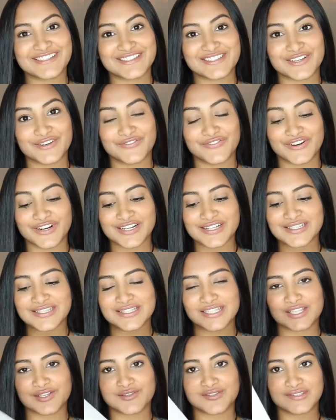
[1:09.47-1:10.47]
So
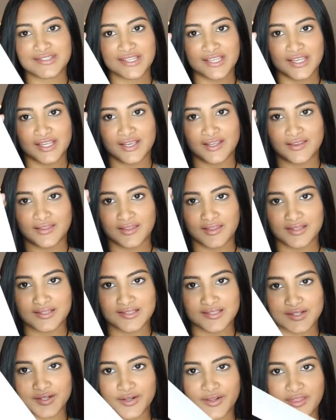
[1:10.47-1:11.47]
first you see
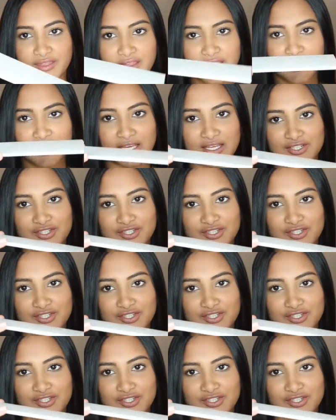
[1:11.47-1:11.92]
this little thing.